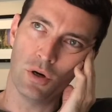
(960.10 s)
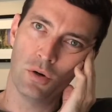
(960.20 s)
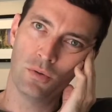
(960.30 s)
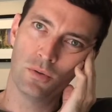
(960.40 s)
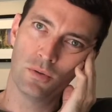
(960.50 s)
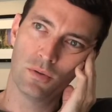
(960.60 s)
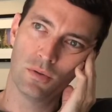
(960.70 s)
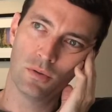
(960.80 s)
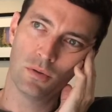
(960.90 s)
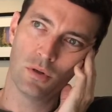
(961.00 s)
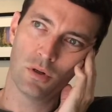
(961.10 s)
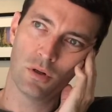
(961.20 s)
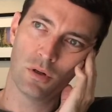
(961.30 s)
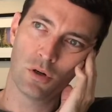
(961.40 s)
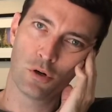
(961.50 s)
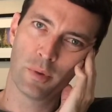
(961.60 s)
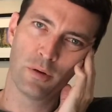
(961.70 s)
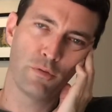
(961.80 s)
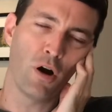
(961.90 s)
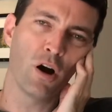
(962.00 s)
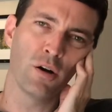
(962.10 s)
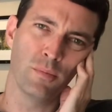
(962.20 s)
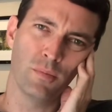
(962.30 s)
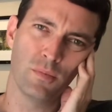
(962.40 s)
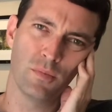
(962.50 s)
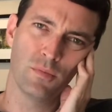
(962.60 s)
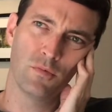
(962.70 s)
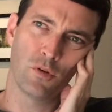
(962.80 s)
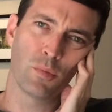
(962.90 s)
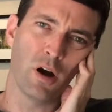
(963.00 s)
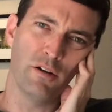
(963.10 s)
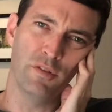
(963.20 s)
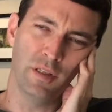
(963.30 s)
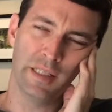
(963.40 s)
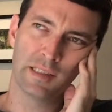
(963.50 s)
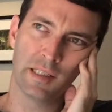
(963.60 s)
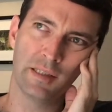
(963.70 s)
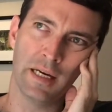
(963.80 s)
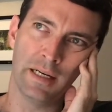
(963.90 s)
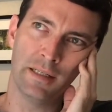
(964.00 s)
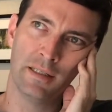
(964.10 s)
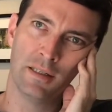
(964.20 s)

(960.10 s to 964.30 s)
own urban farm for profit, things like that.